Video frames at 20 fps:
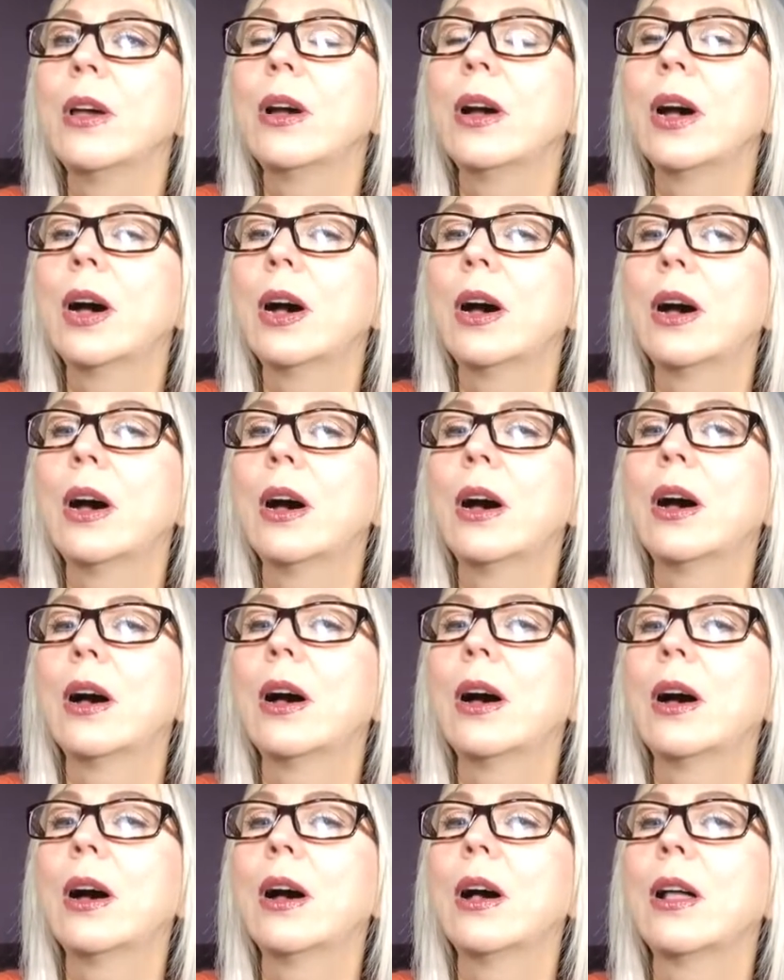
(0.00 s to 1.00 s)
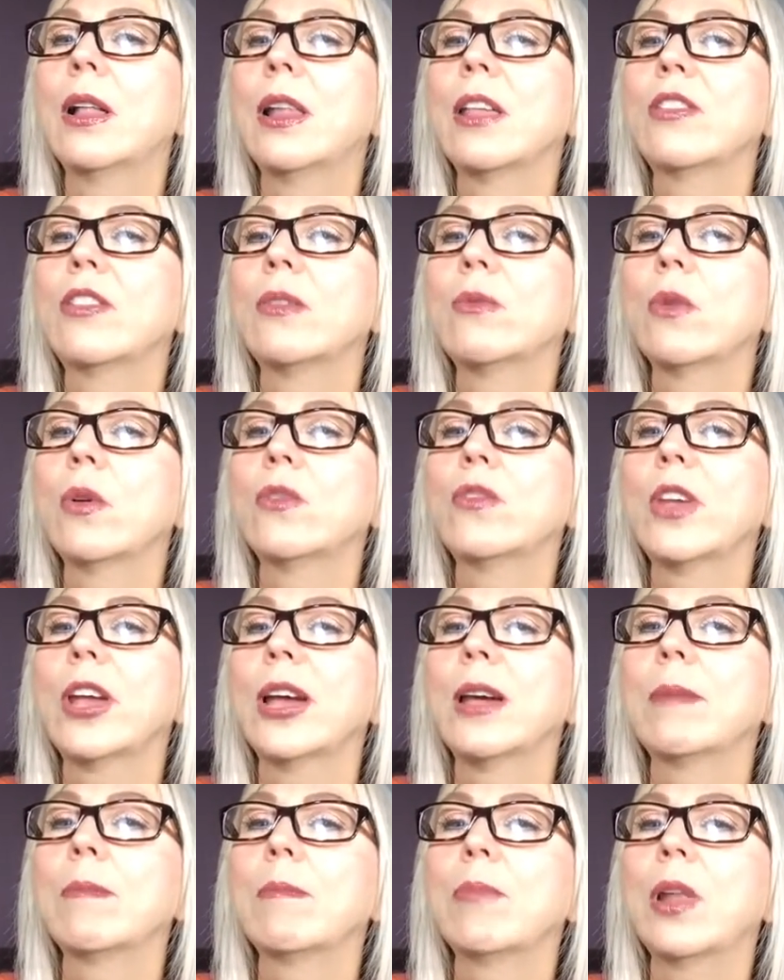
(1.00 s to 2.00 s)
Let's see,
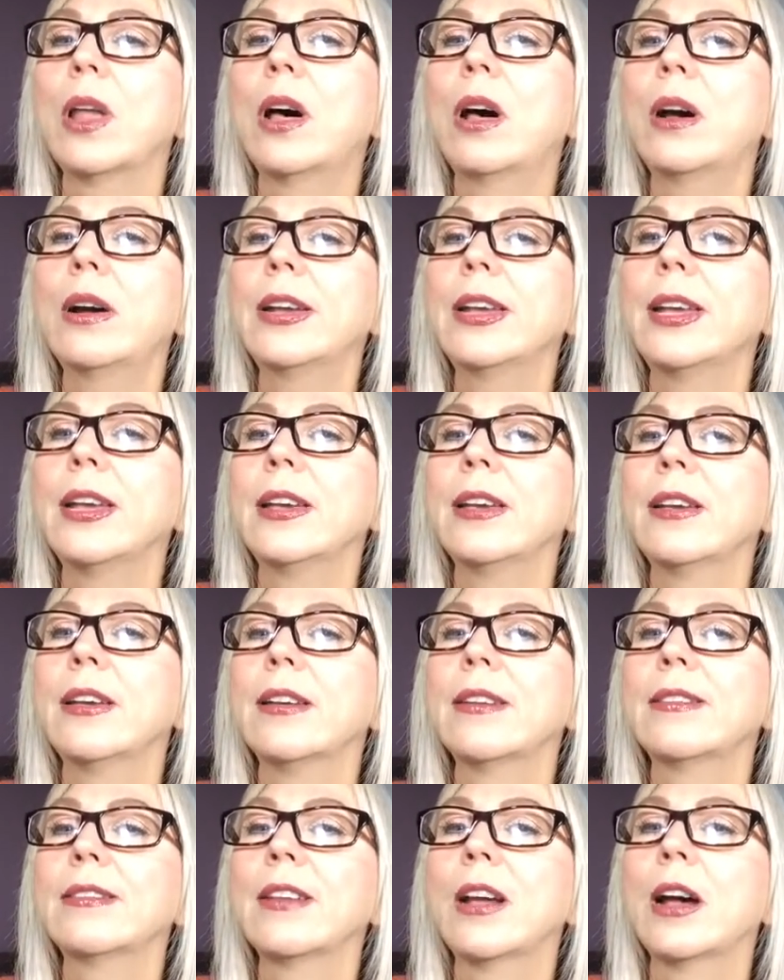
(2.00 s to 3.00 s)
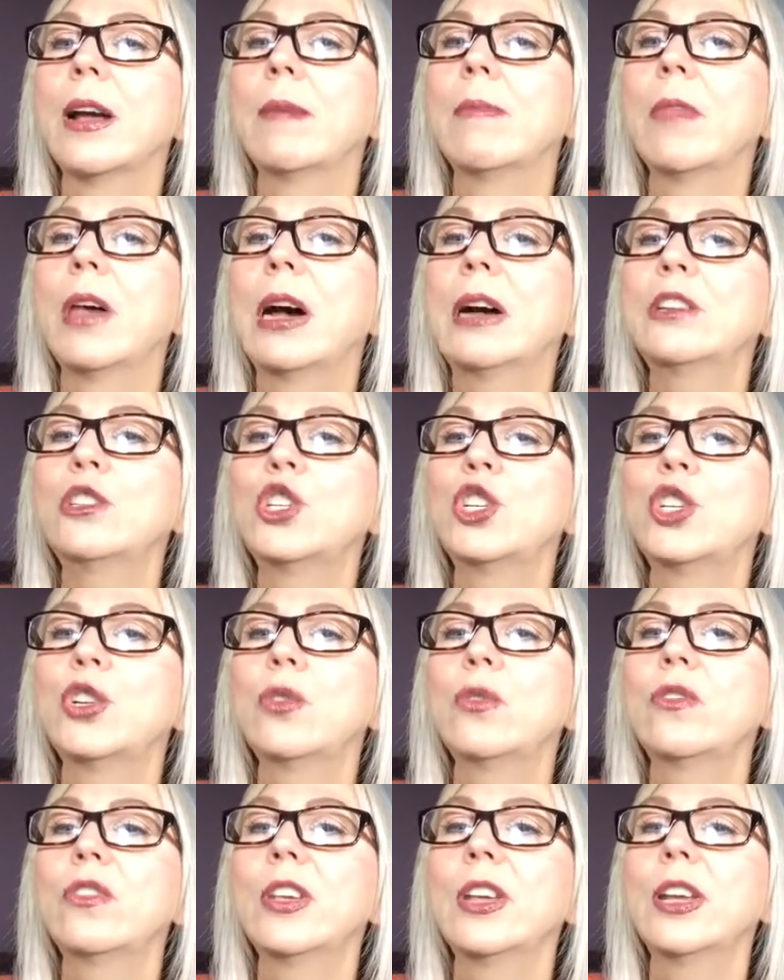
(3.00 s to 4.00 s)
Roseanne. Block is I'm not
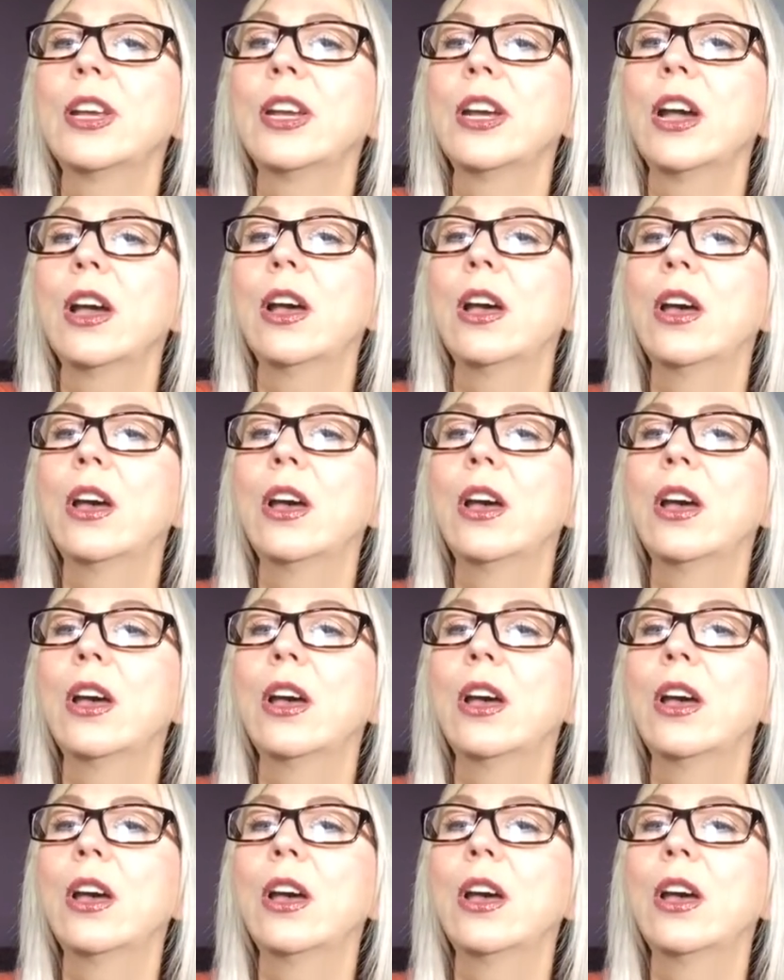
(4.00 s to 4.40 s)
choosing